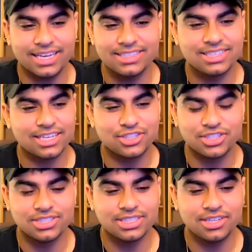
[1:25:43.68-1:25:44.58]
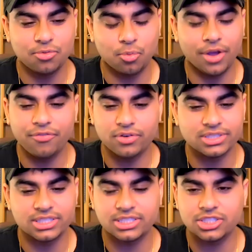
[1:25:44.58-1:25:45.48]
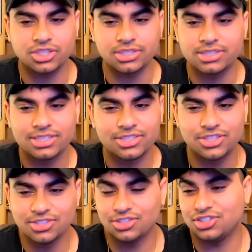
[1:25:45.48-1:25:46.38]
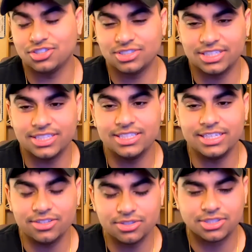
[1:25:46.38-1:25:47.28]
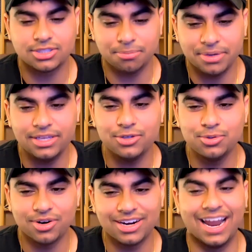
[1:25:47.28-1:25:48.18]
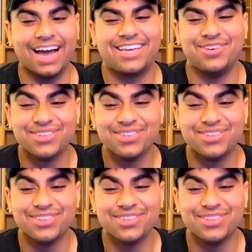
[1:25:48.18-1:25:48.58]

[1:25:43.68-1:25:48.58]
it's like she doesn't even wait for a decision. She should either submit you or knock you